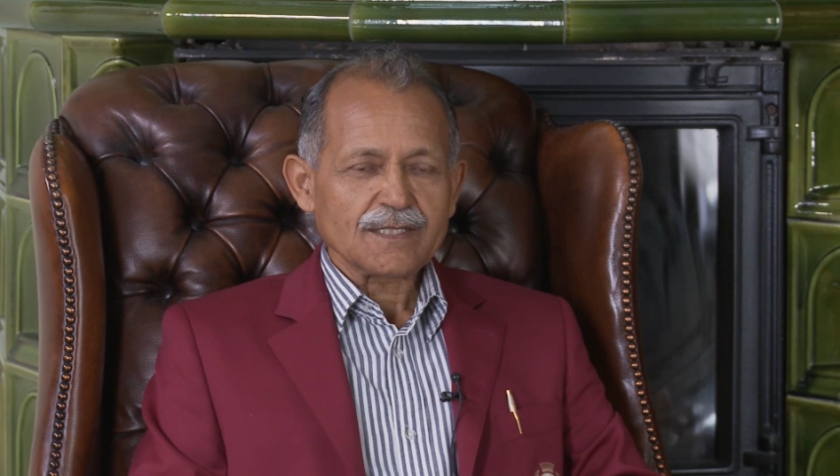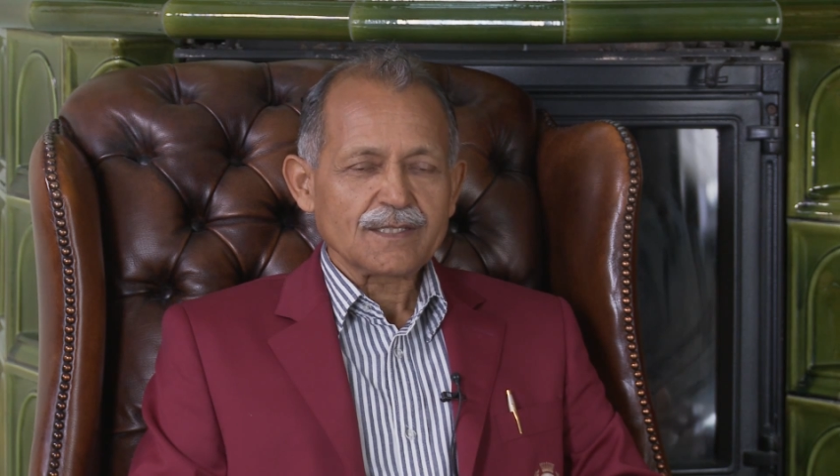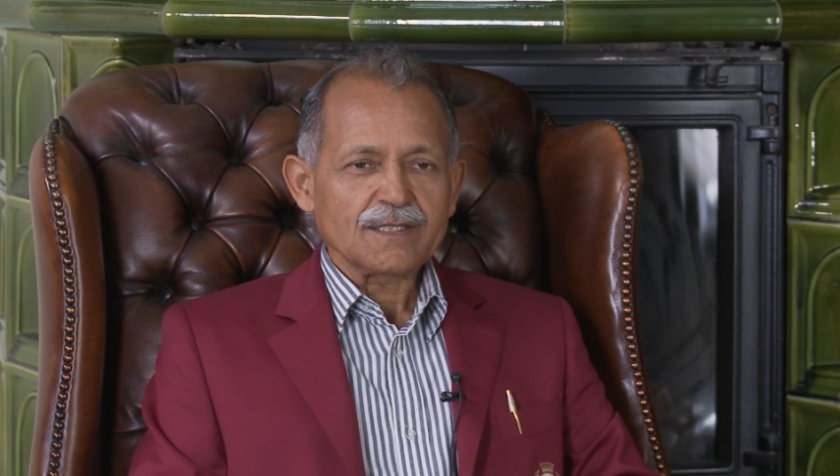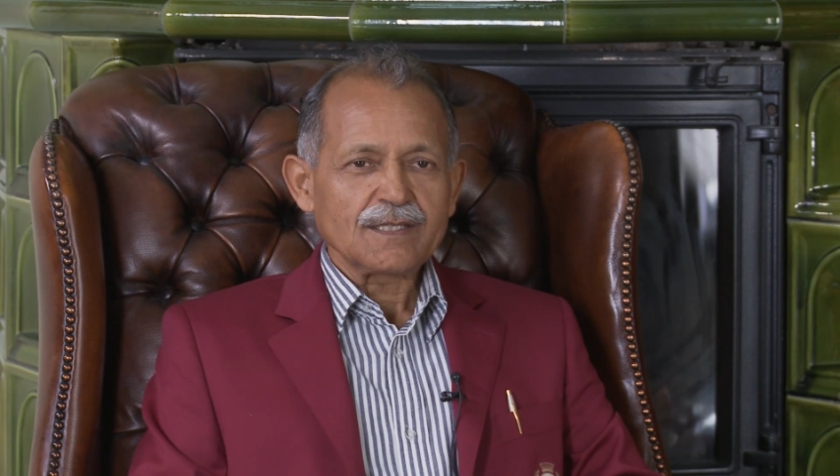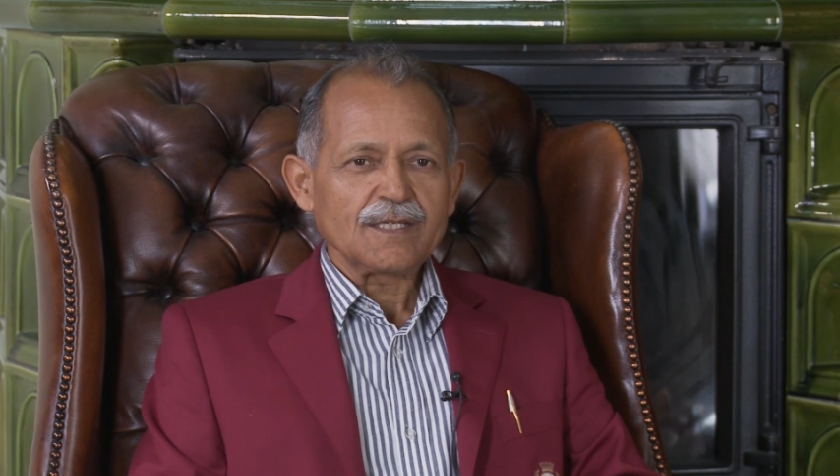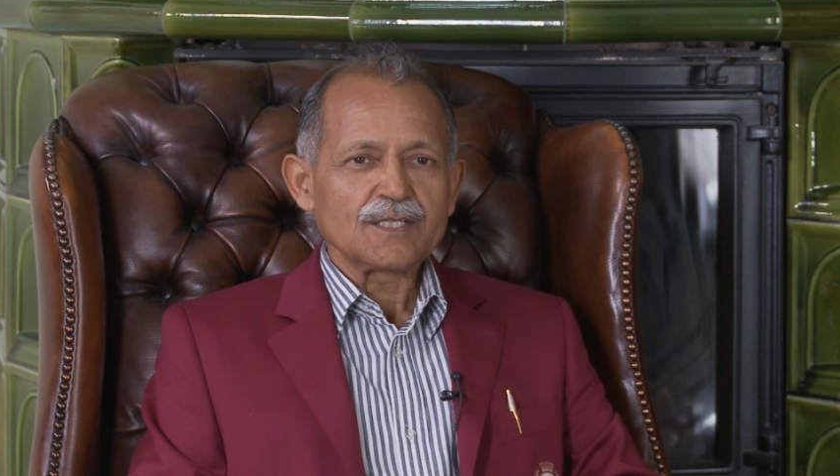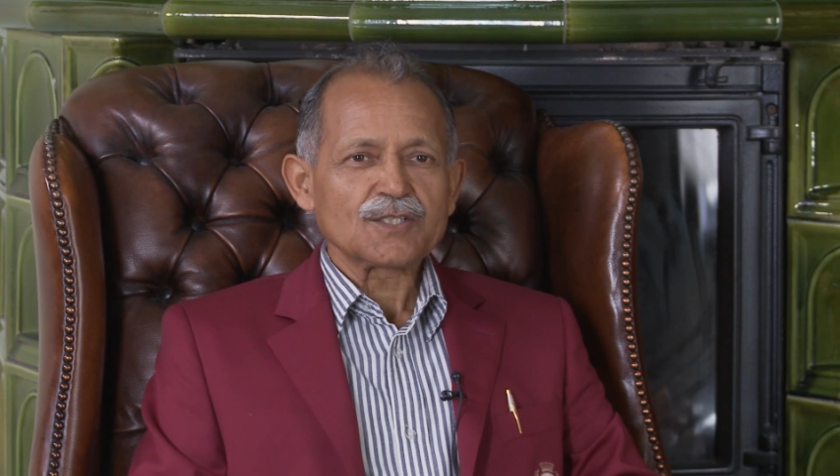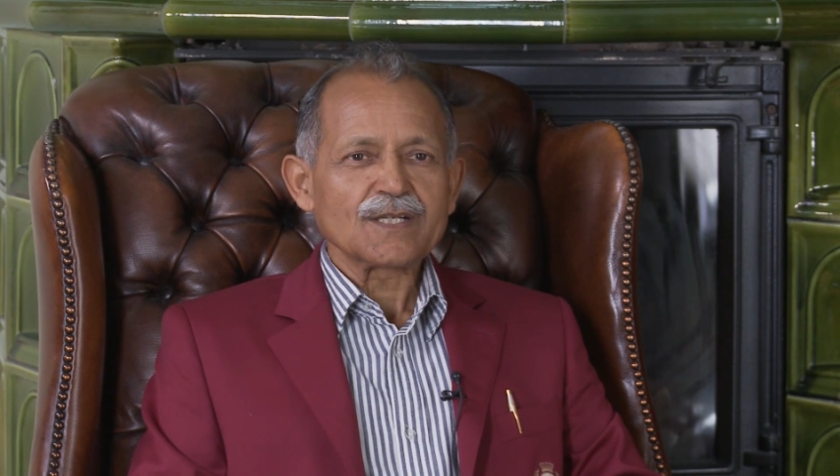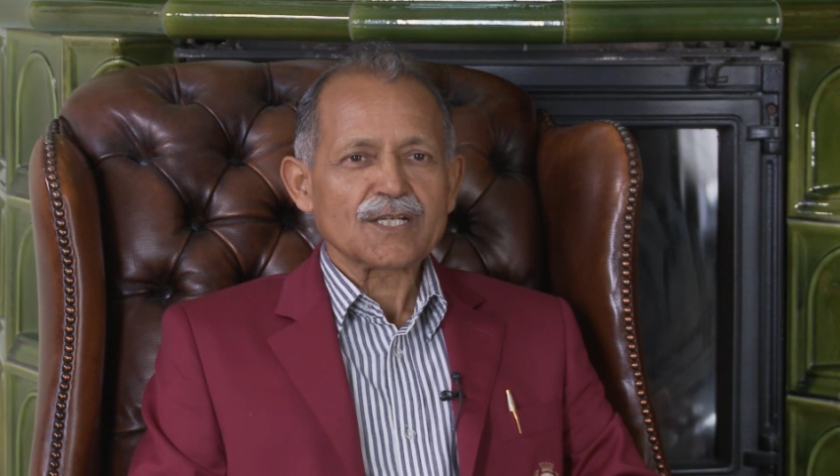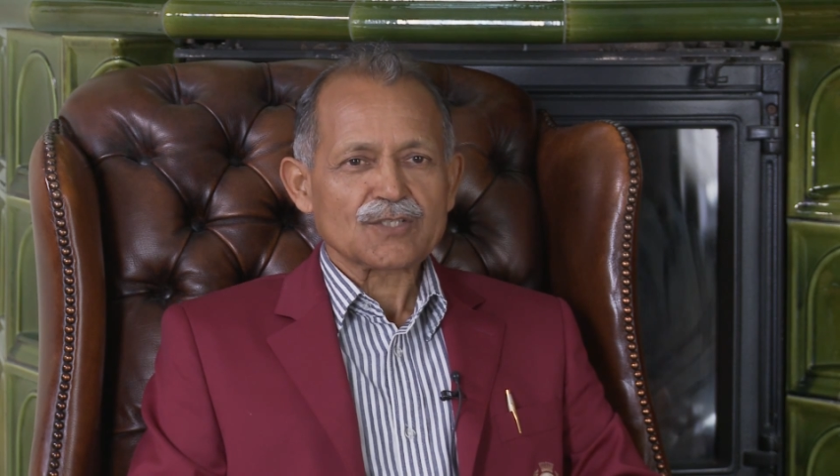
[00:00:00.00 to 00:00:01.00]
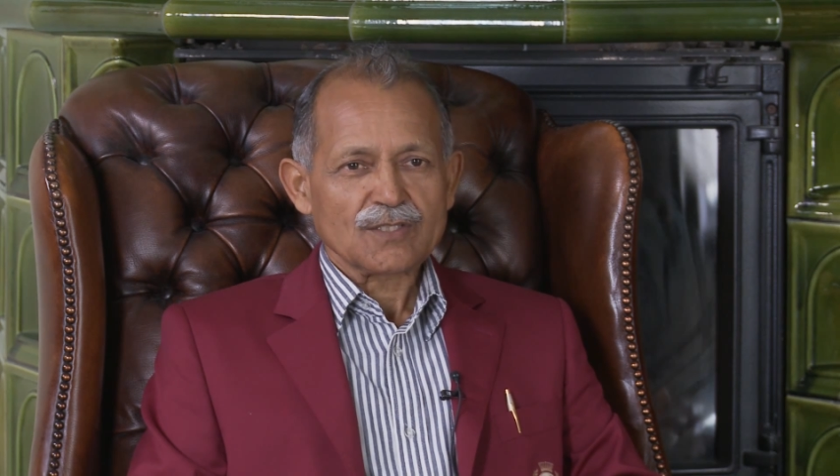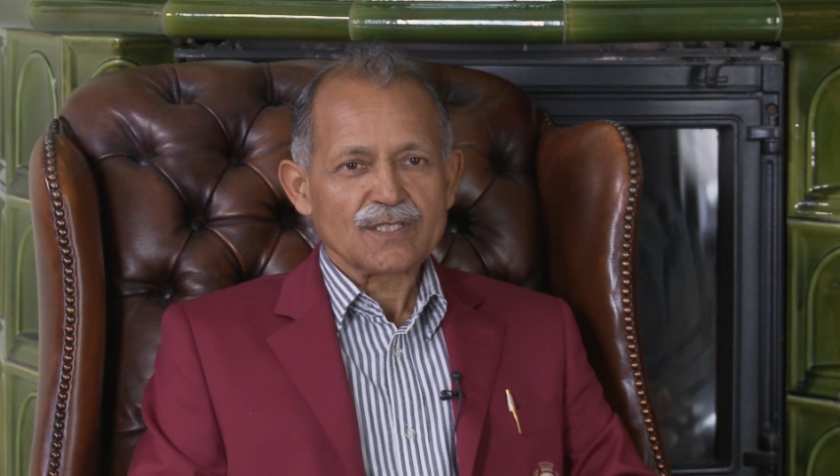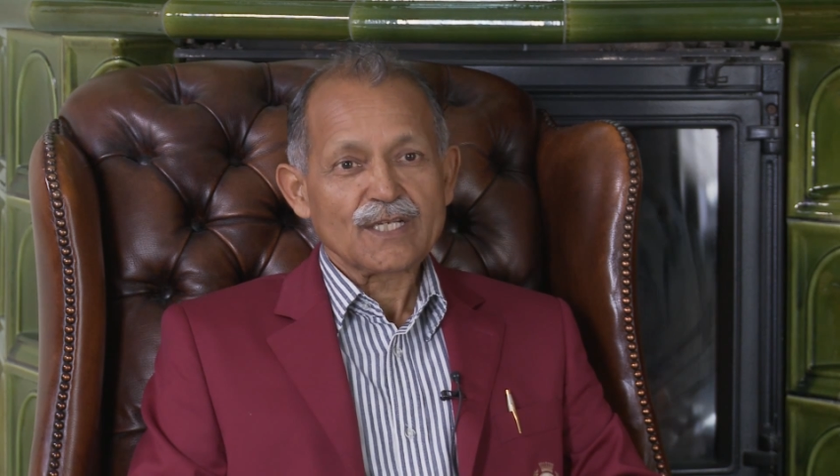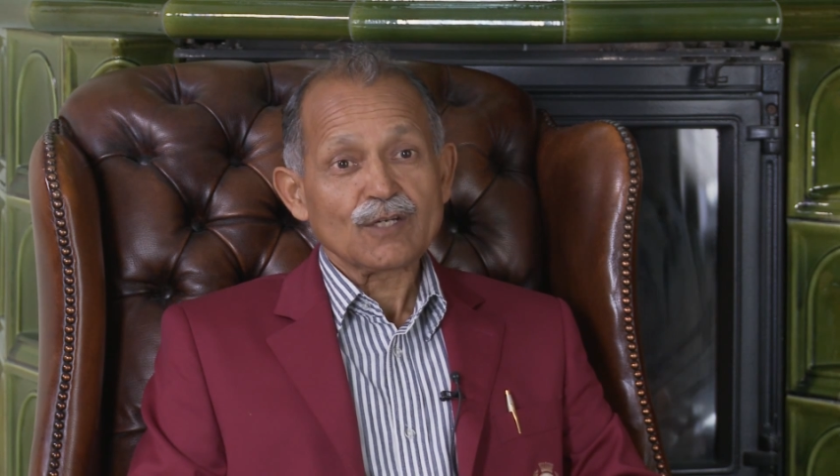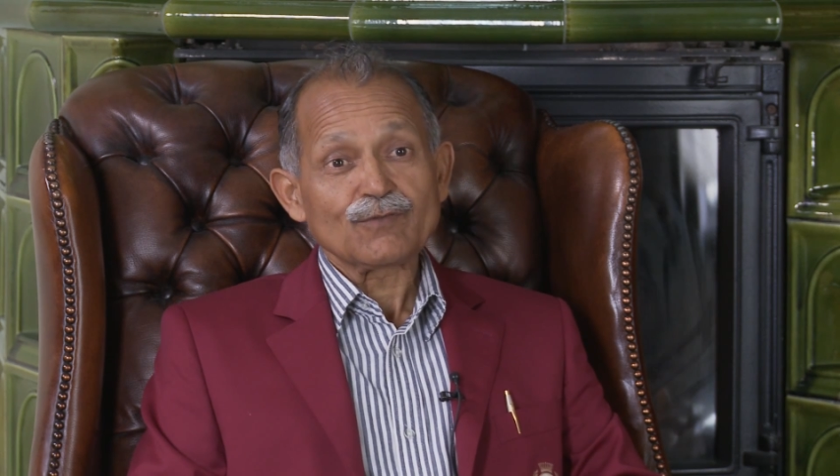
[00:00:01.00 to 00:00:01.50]
I think the
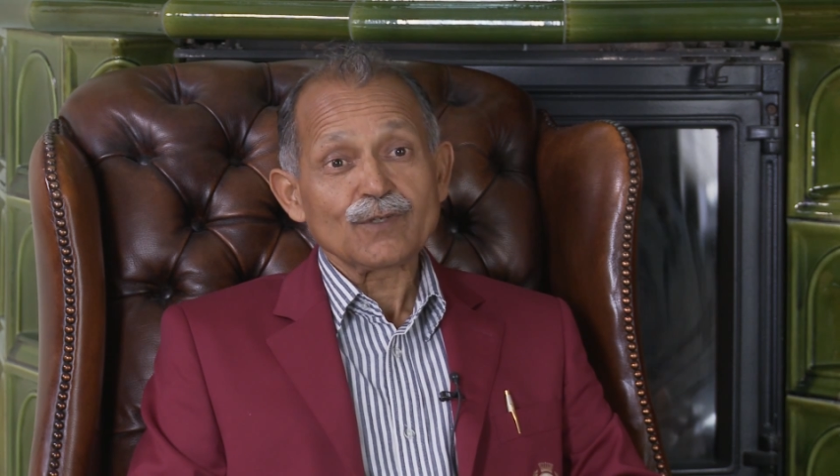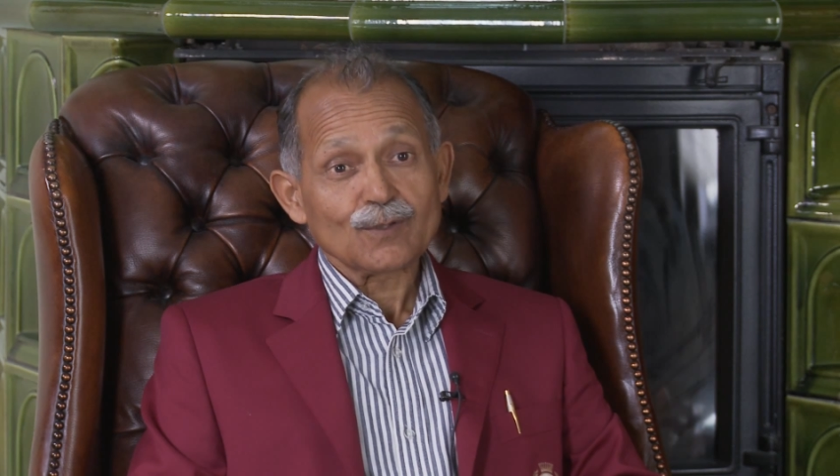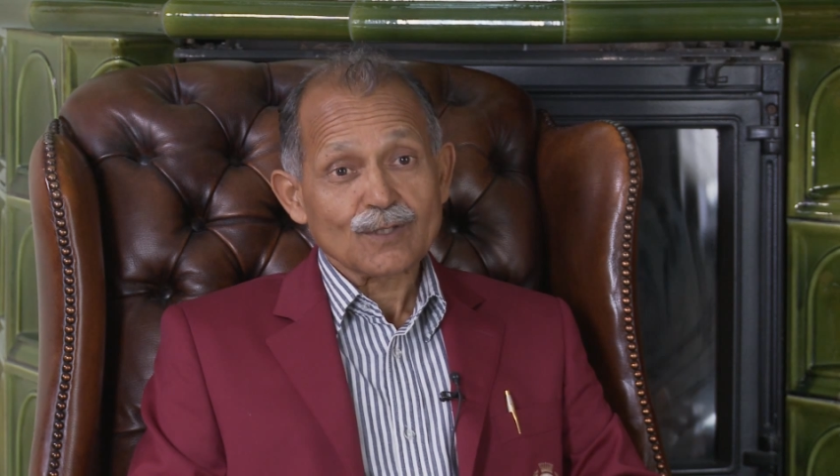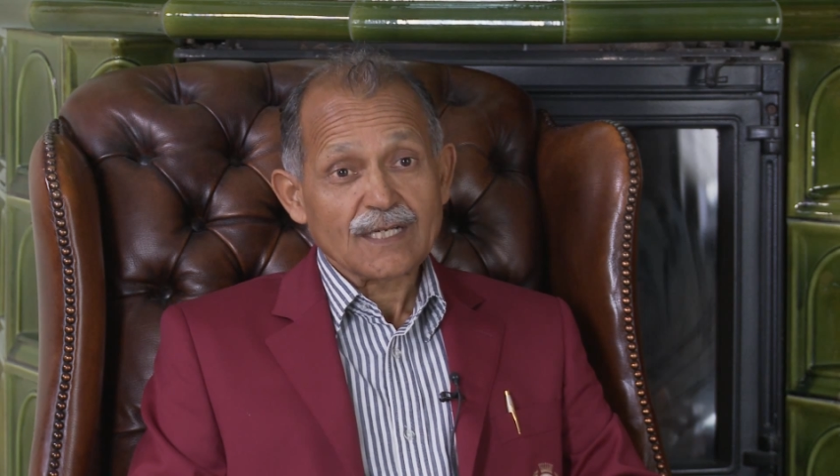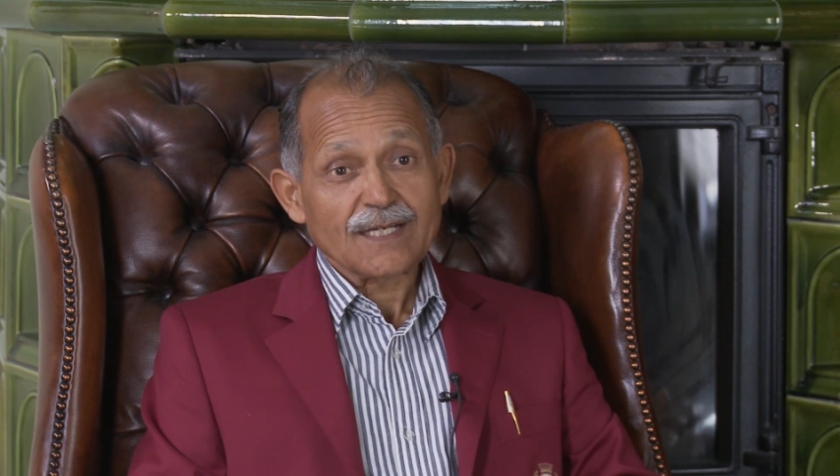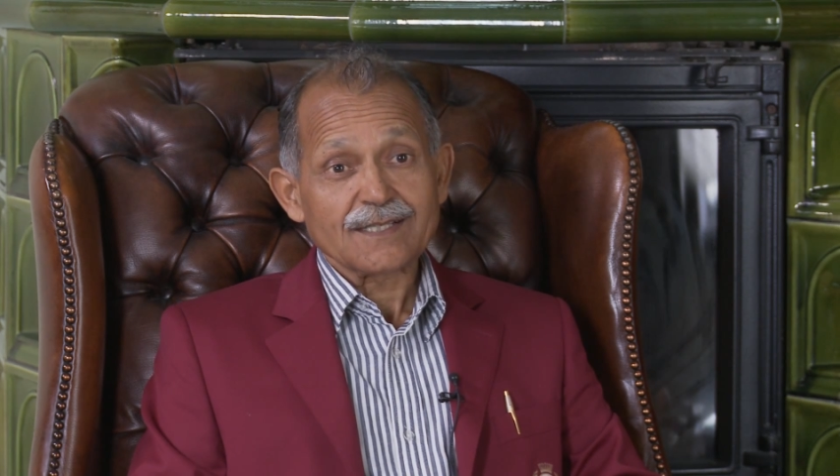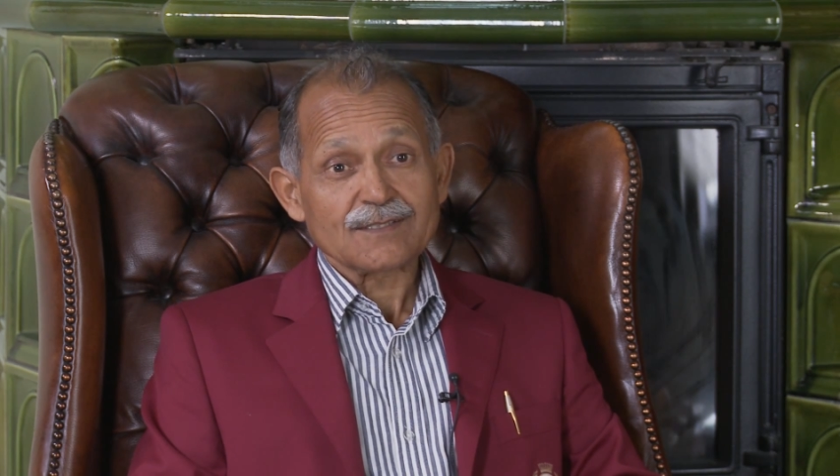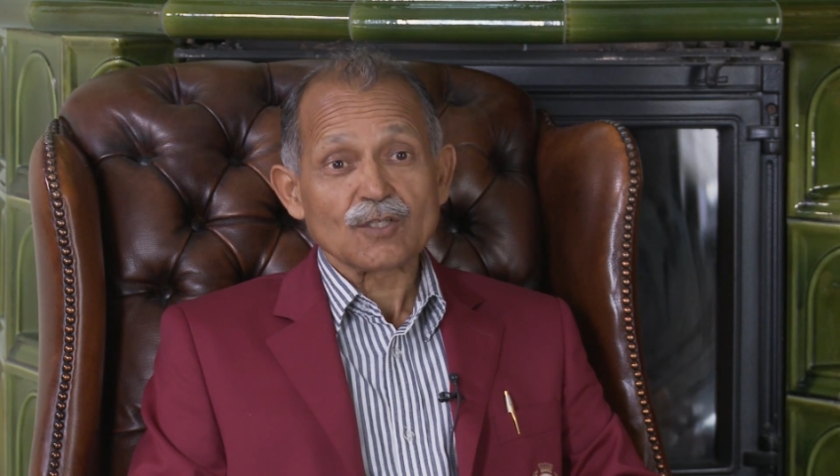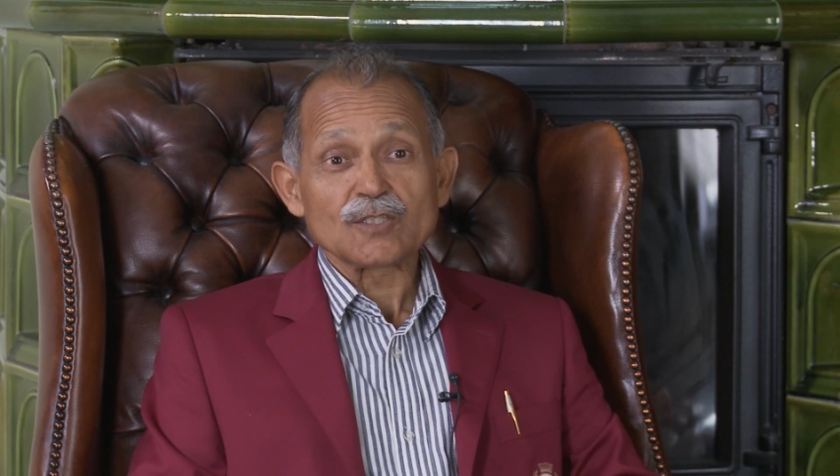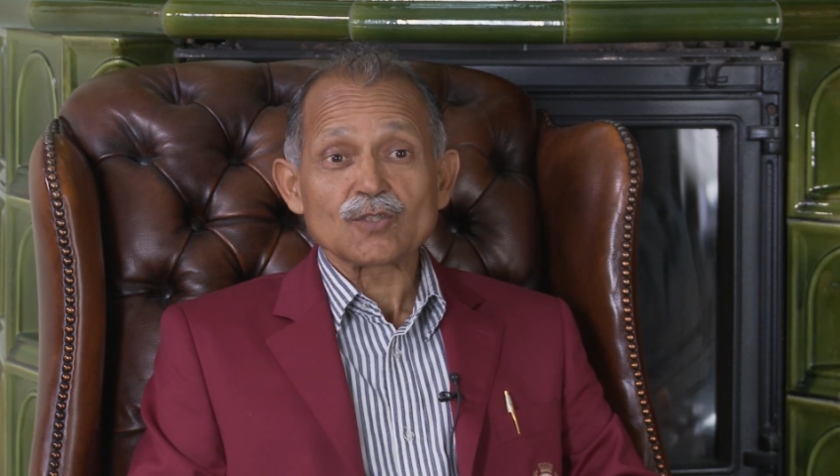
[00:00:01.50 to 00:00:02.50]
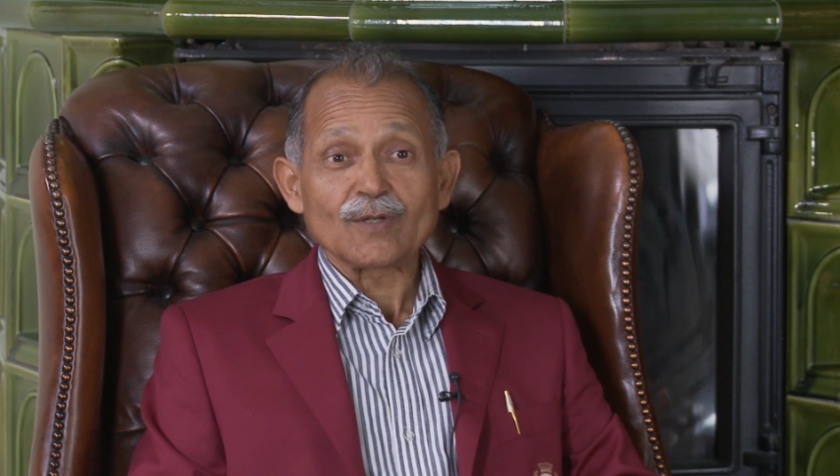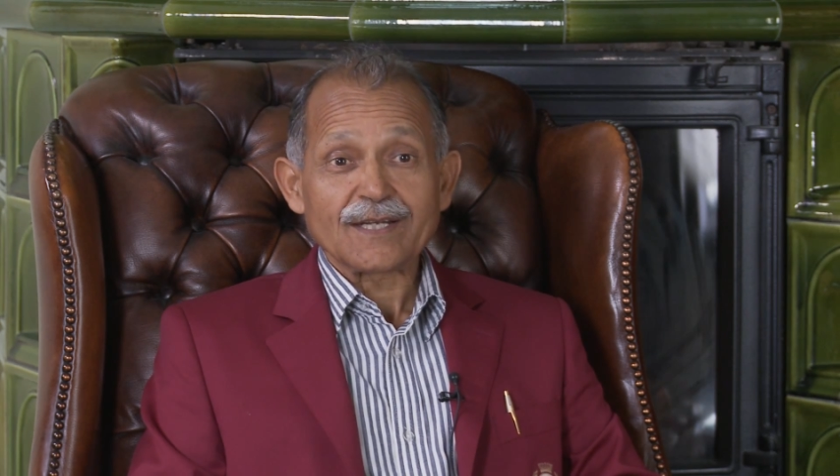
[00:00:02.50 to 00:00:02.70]
International Day of Yoga has also